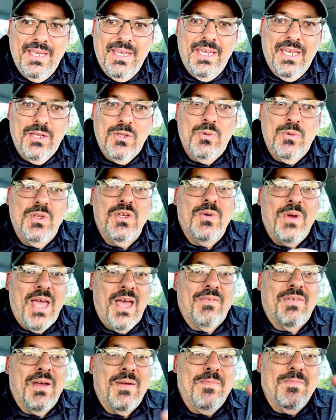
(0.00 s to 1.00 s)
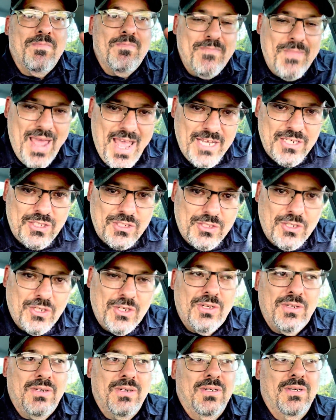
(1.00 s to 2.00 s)
And when you have a
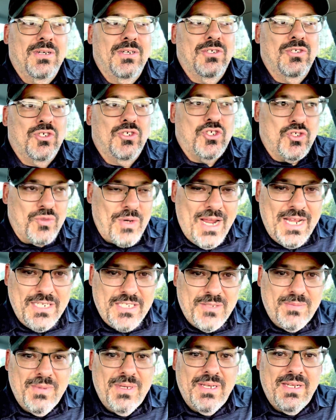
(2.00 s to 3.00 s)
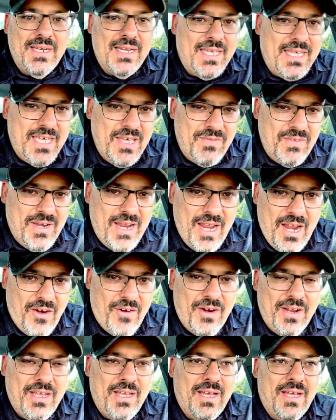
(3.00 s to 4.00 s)
master tradesman in a given
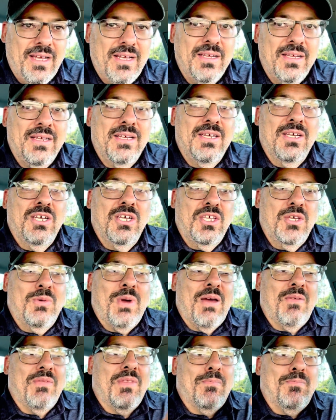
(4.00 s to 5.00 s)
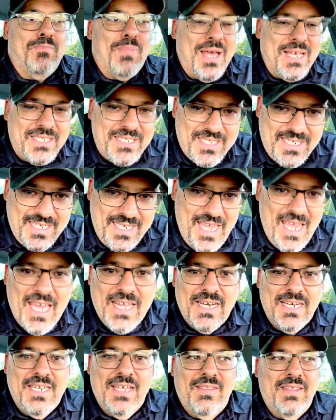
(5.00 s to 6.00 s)
area, you have the best
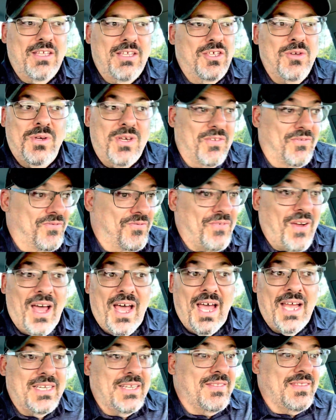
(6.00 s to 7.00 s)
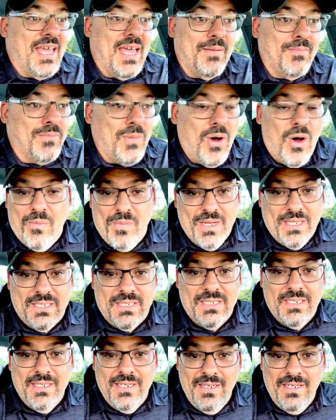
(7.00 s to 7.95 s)
candidate that you could find in that moment